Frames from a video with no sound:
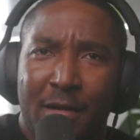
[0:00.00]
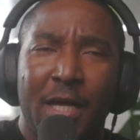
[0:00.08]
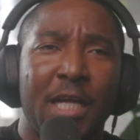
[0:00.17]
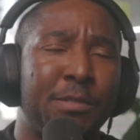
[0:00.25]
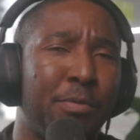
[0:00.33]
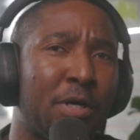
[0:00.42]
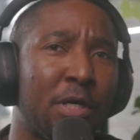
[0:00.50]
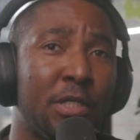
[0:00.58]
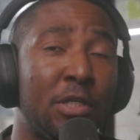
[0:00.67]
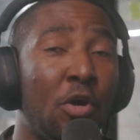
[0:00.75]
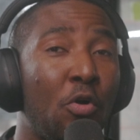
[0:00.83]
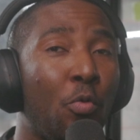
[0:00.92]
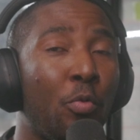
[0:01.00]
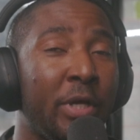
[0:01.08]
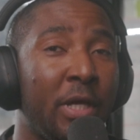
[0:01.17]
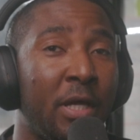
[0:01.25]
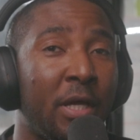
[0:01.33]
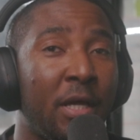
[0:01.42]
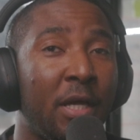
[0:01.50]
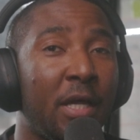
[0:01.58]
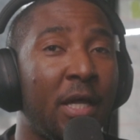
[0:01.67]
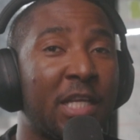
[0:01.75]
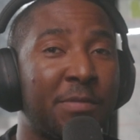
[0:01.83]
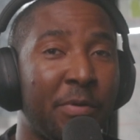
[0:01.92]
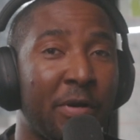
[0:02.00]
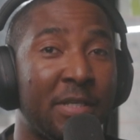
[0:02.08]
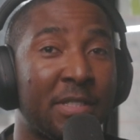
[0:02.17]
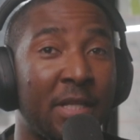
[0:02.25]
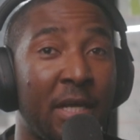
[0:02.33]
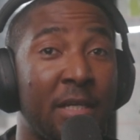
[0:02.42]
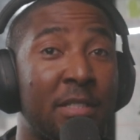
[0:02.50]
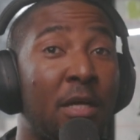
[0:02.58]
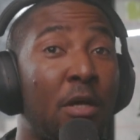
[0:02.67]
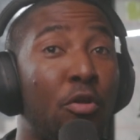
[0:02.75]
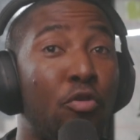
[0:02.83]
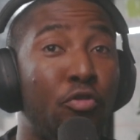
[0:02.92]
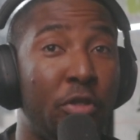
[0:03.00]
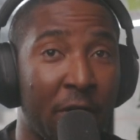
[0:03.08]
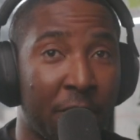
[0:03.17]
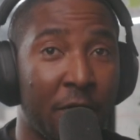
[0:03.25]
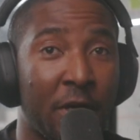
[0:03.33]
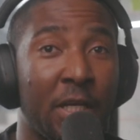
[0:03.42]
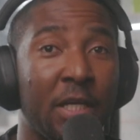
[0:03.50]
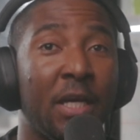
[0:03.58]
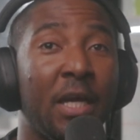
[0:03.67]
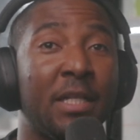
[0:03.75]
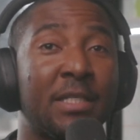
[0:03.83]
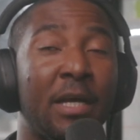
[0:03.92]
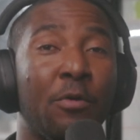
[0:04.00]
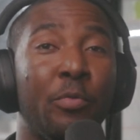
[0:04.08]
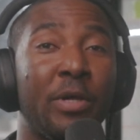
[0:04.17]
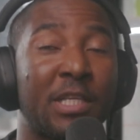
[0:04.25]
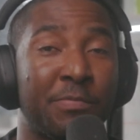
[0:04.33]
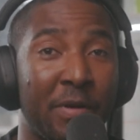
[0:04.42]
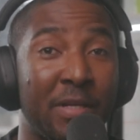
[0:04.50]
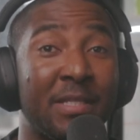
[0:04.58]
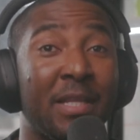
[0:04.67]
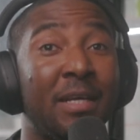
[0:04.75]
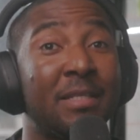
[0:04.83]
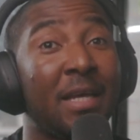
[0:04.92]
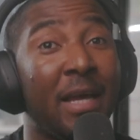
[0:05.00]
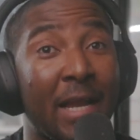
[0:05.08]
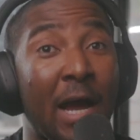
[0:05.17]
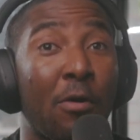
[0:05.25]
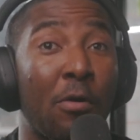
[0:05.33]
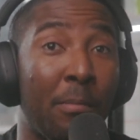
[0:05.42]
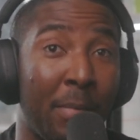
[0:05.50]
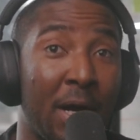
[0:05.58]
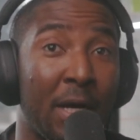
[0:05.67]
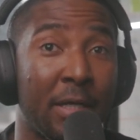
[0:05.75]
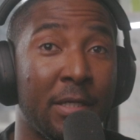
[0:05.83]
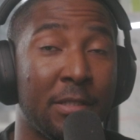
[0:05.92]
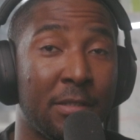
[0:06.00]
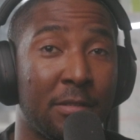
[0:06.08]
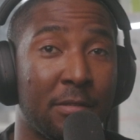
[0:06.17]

It's because we experience things differently. We experience things in our mind.